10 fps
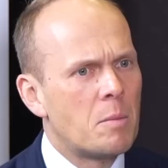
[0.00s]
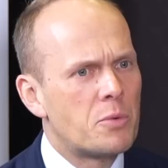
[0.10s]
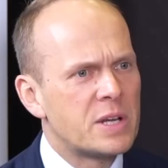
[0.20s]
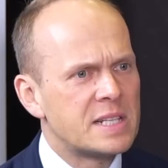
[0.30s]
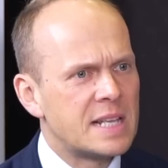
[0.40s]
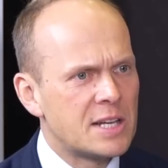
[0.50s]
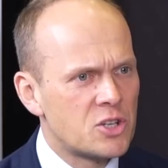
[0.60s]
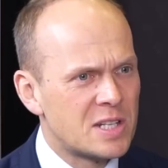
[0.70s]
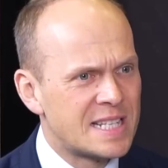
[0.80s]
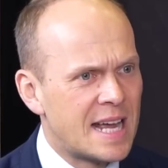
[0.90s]

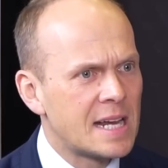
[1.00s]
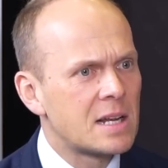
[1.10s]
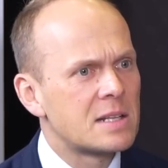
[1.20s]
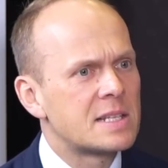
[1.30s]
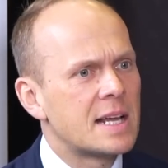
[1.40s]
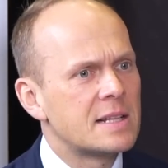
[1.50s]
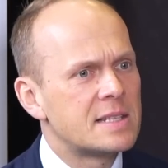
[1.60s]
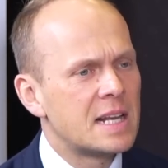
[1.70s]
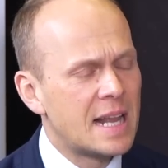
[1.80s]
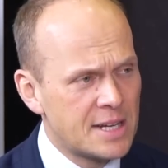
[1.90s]
presidential cycles
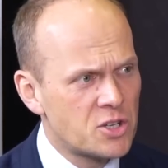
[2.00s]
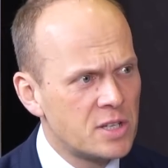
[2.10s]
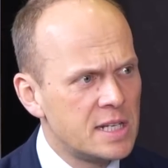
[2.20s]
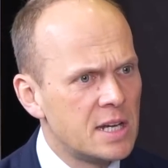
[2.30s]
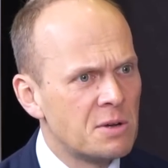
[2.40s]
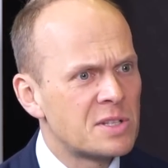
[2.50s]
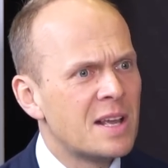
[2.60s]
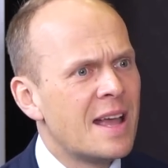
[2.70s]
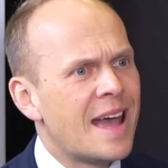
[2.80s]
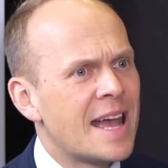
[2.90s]
and election years,
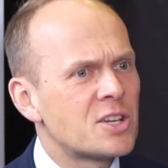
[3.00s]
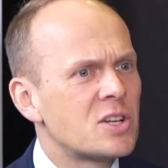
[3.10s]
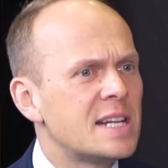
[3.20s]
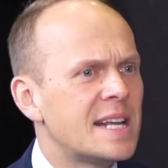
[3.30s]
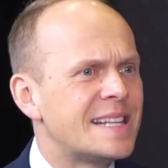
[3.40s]
actually they